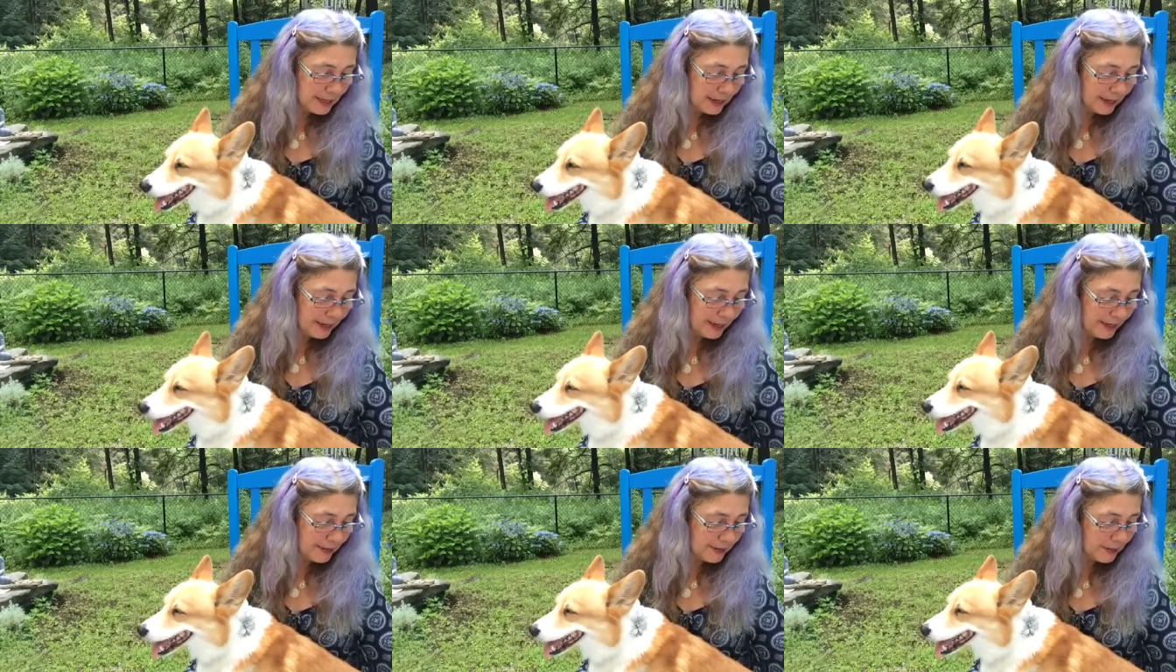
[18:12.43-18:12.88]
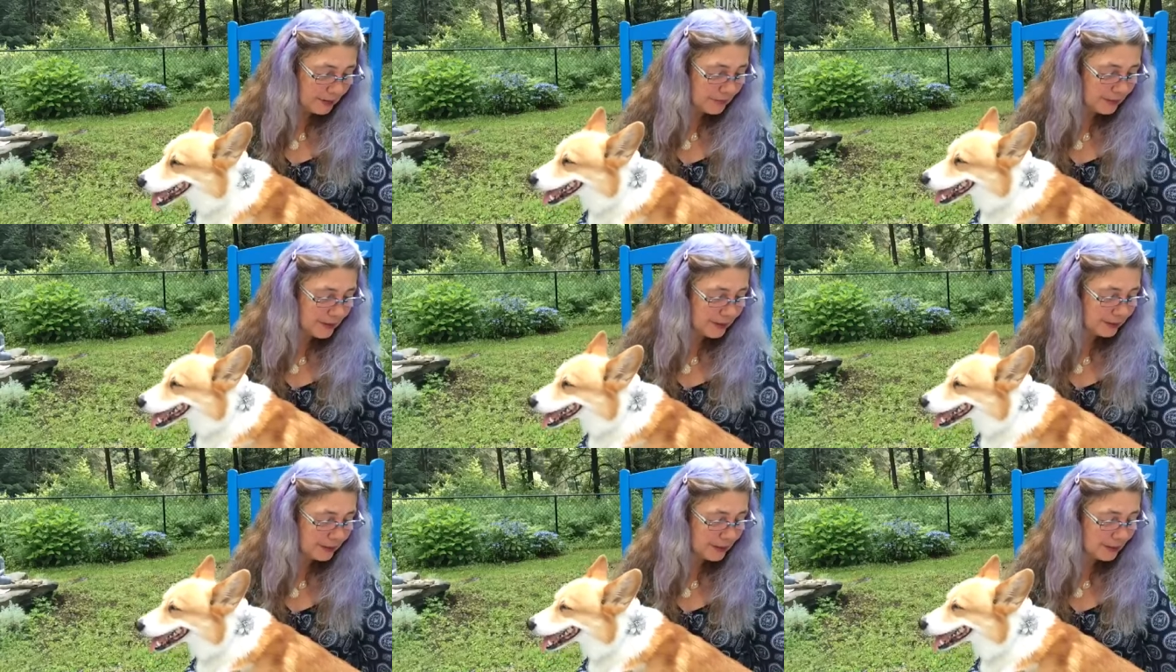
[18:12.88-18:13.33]
and you're
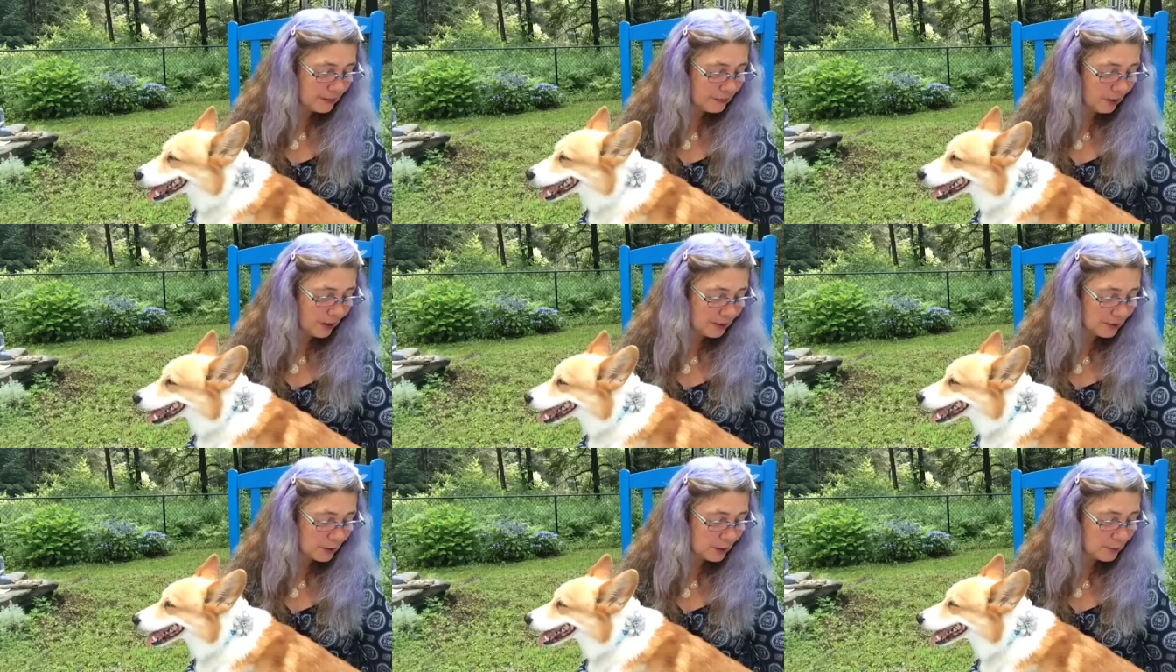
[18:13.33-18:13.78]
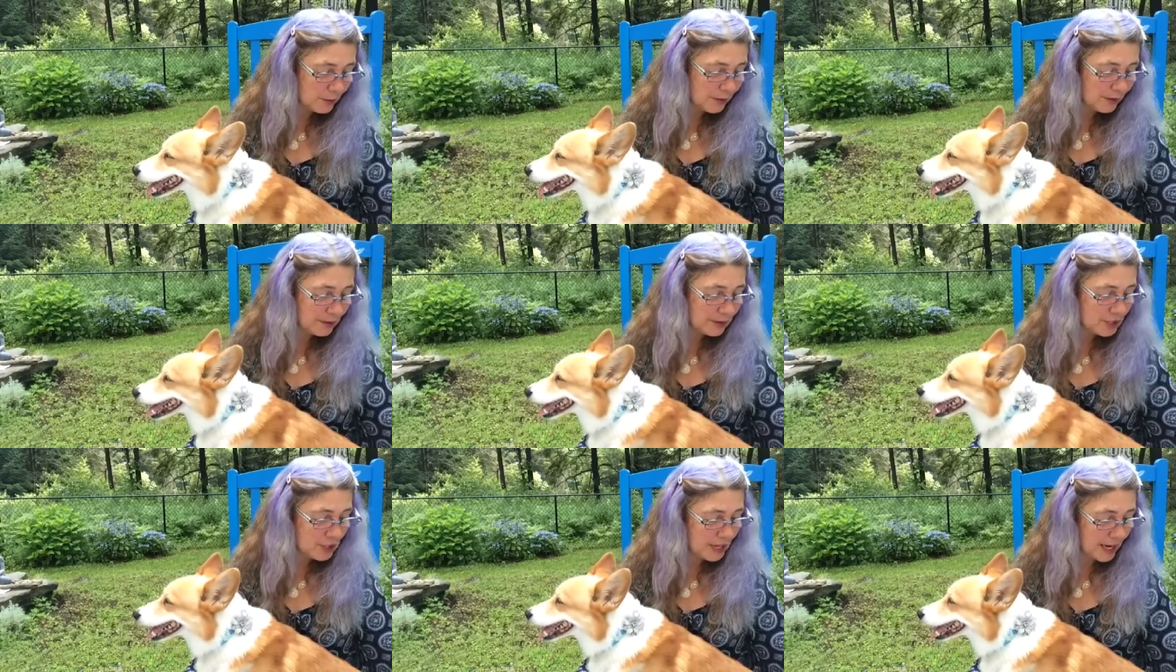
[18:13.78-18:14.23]
feeling
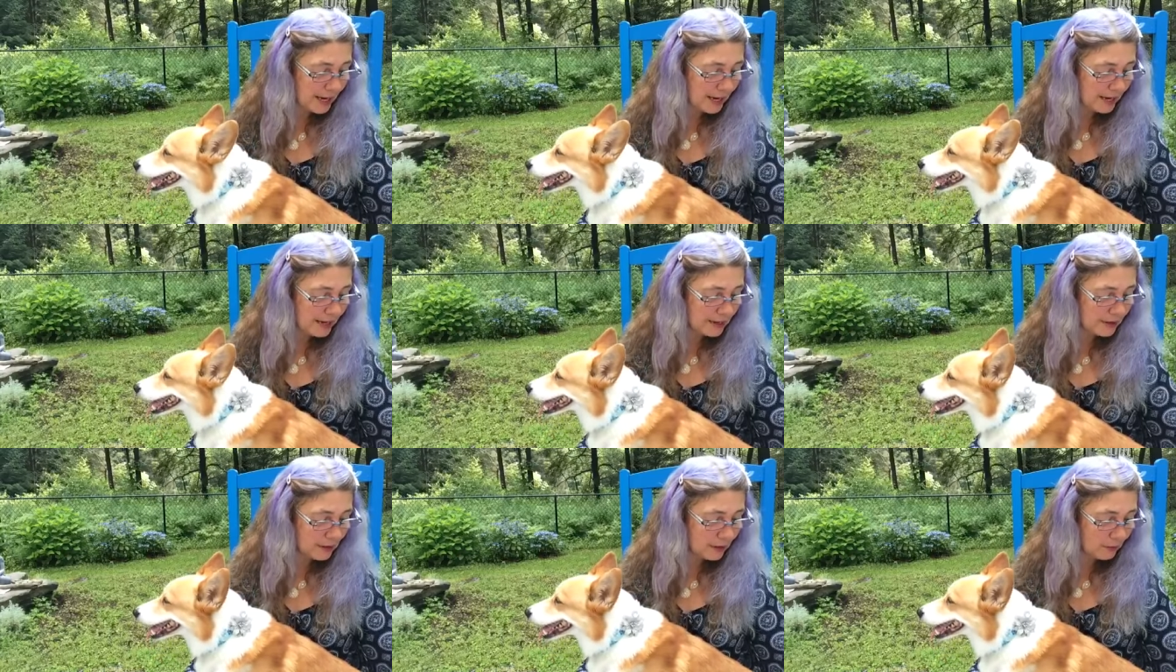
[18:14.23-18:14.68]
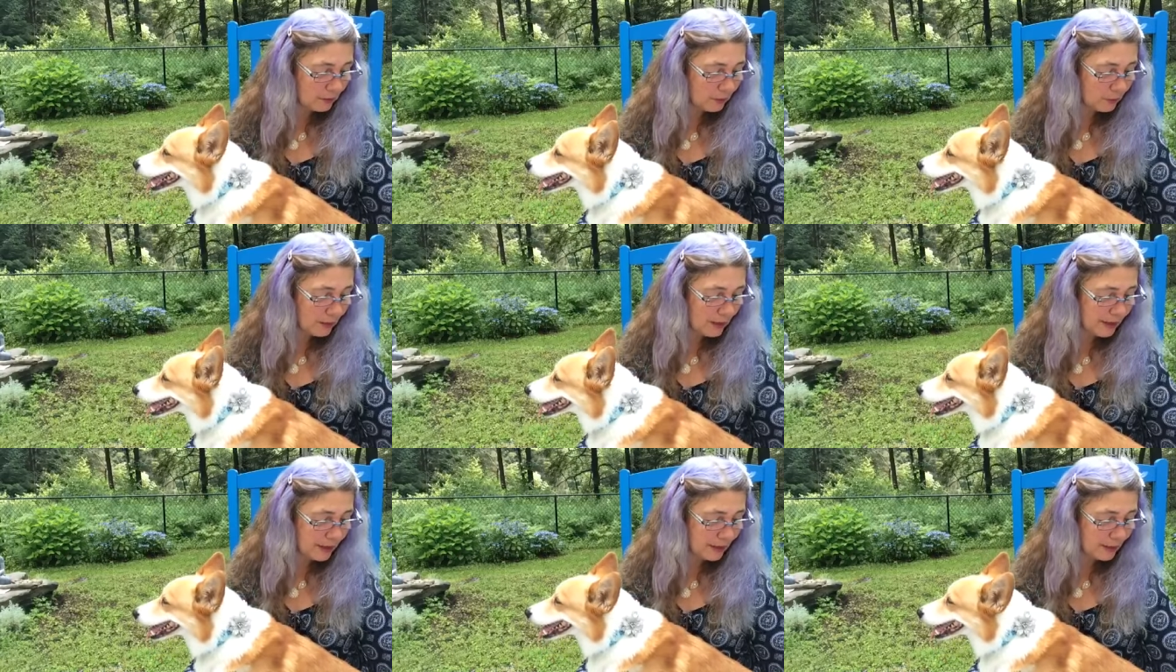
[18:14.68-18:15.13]
vulnerable, shy,
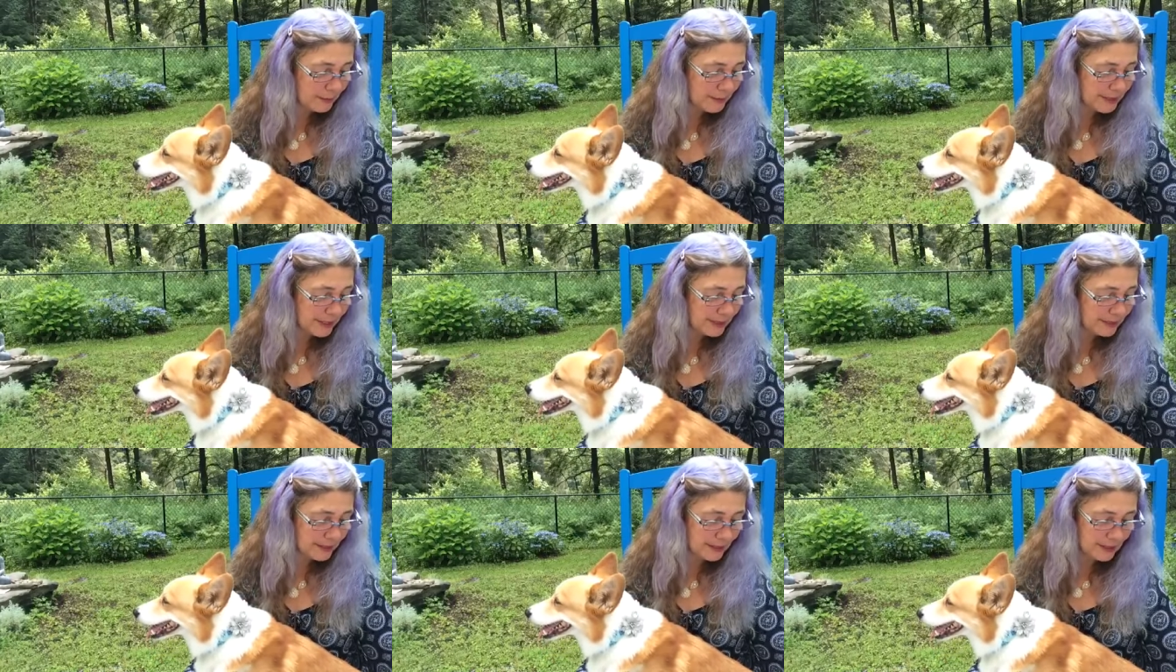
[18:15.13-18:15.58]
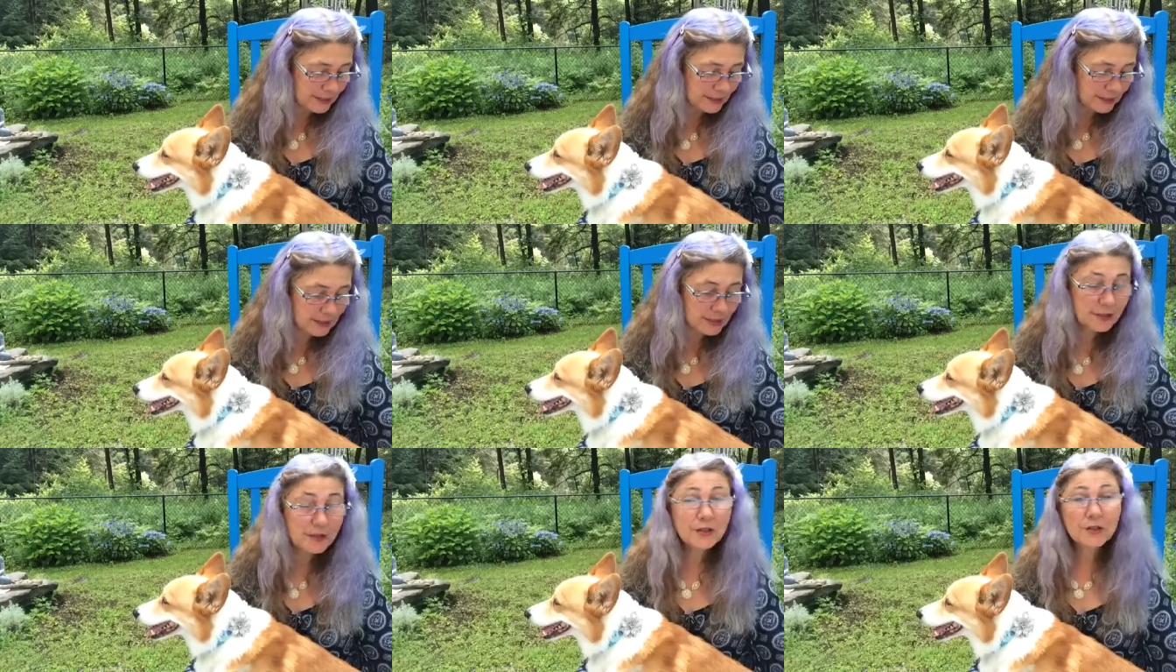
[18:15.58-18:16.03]
overwhelmed, and
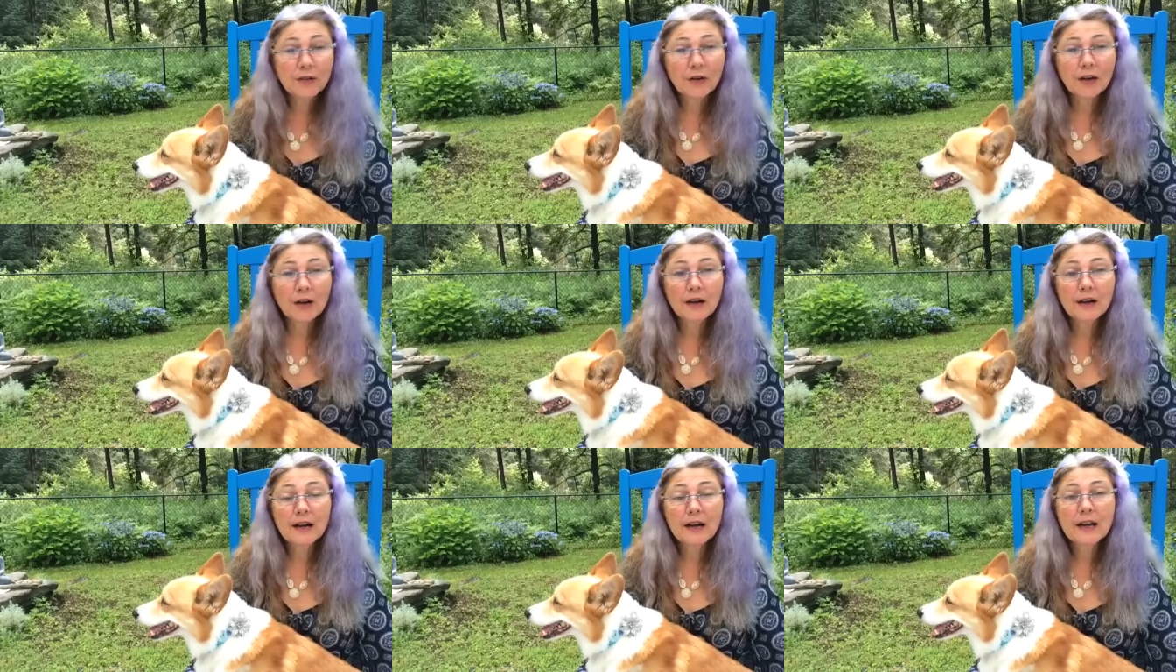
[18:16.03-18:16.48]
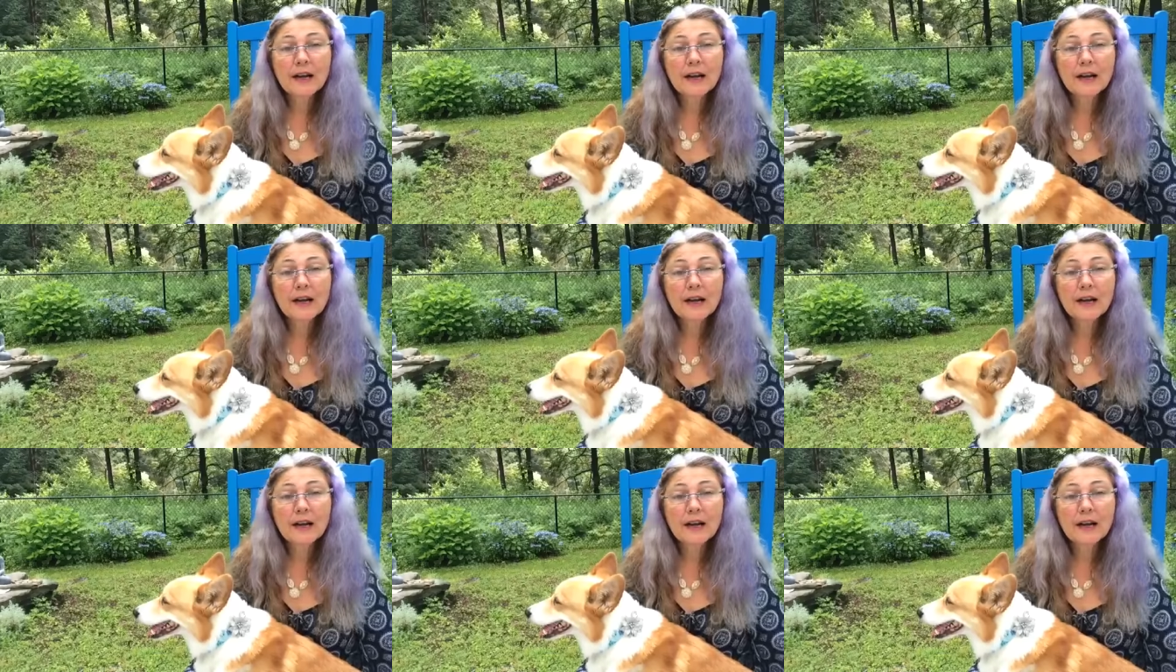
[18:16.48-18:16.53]
insecure.